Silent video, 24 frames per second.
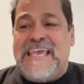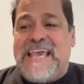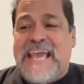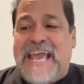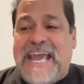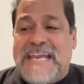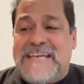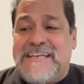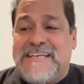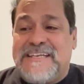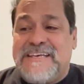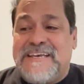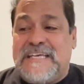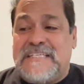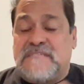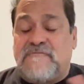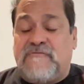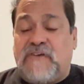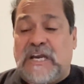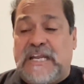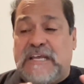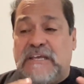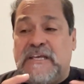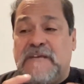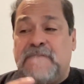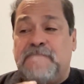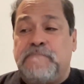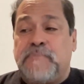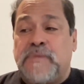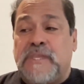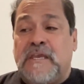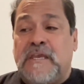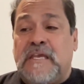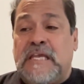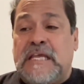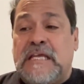And it's funny,
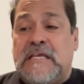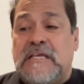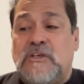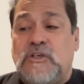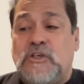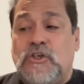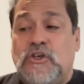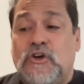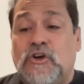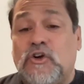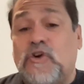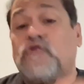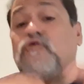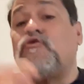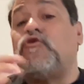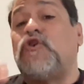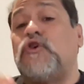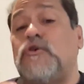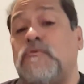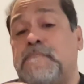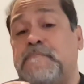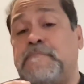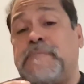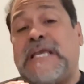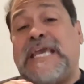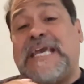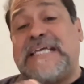your group